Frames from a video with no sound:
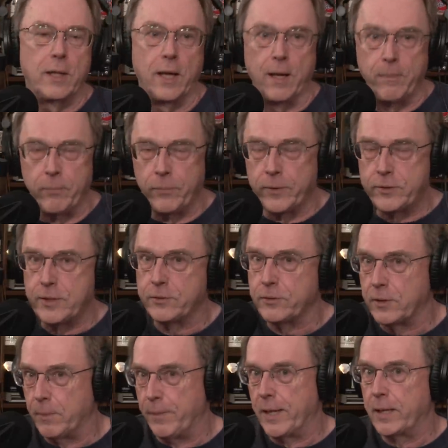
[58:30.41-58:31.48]
um,
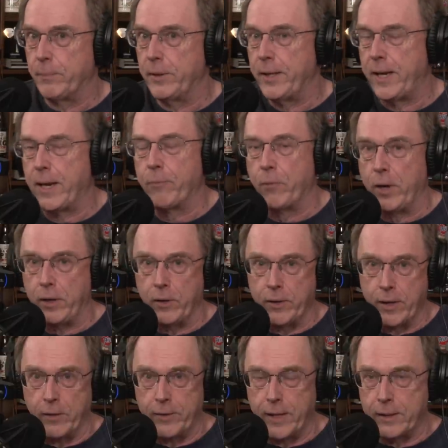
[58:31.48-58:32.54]
sits at the bottom of the
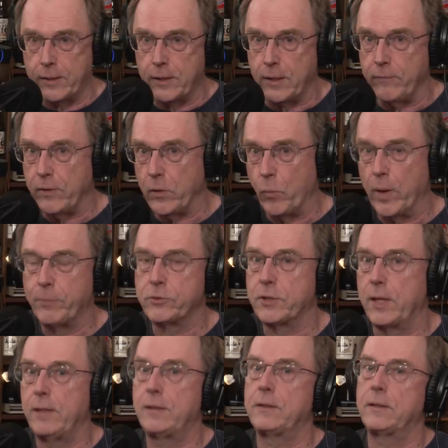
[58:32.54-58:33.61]
hamradionow.tv
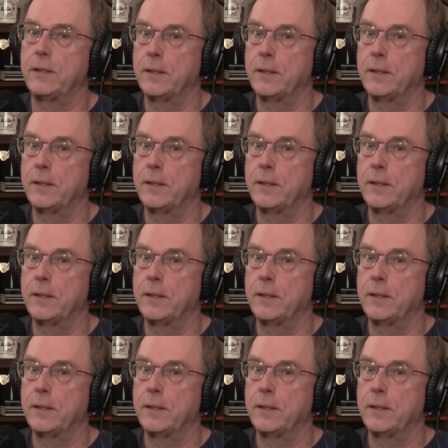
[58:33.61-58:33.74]
website.